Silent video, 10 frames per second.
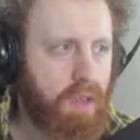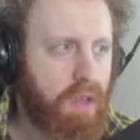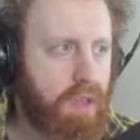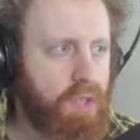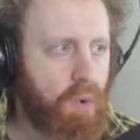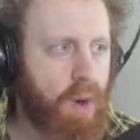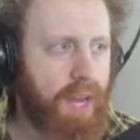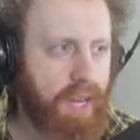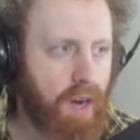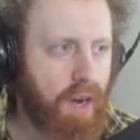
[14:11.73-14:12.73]
So right
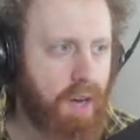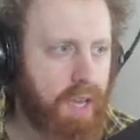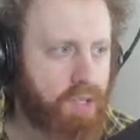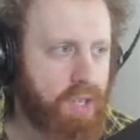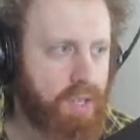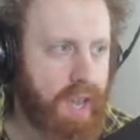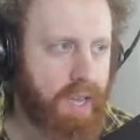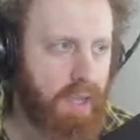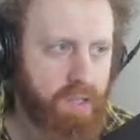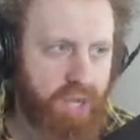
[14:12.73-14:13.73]
here is just
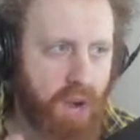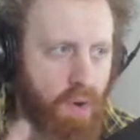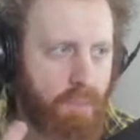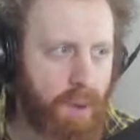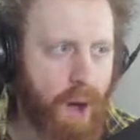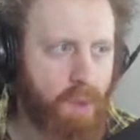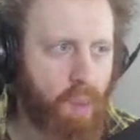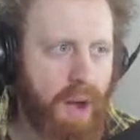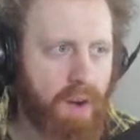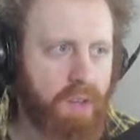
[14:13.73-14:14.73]
like general bomb
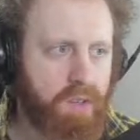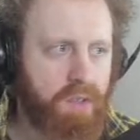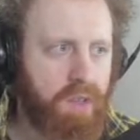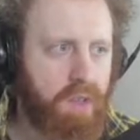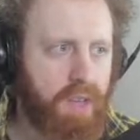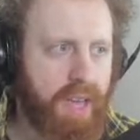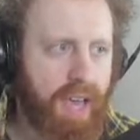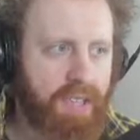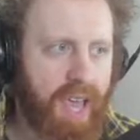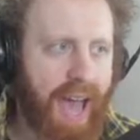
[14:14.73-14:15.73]
awareness.
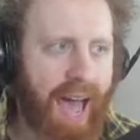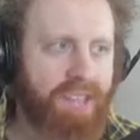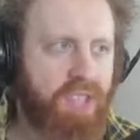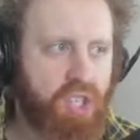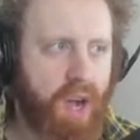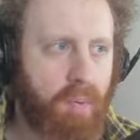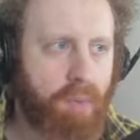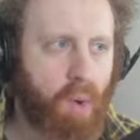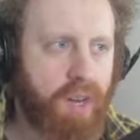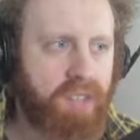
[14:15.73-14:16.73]
KSK has to
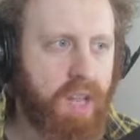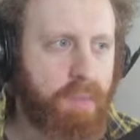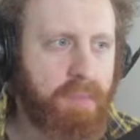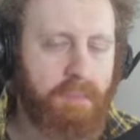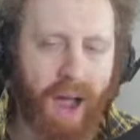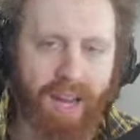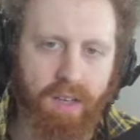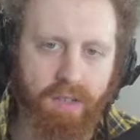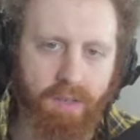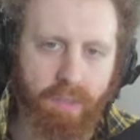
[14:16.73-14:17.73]
jump or he's going to be
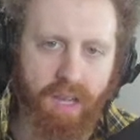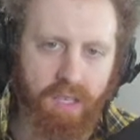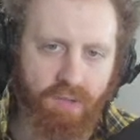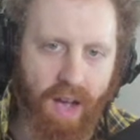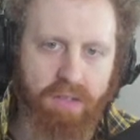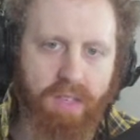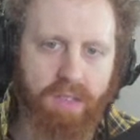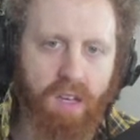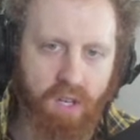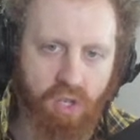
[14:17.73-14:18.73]
minus because Faust
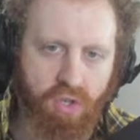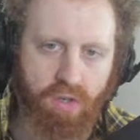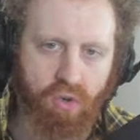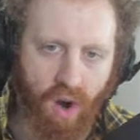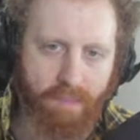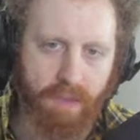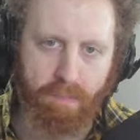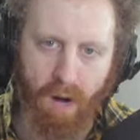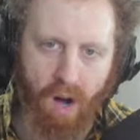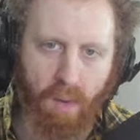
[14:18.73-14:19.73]
isn't going to drop the
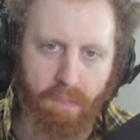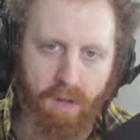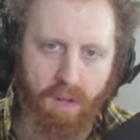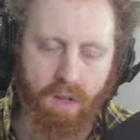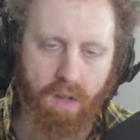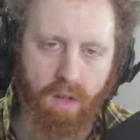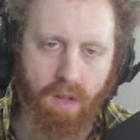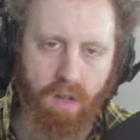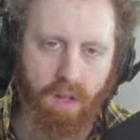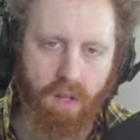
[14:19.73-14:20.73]
bomb.
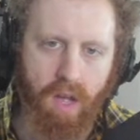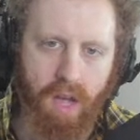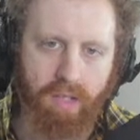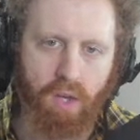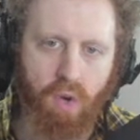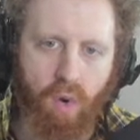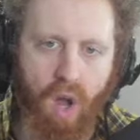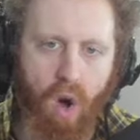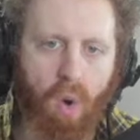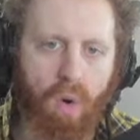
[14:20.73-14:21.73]
And so you
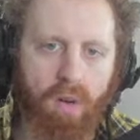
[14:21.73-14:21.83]
know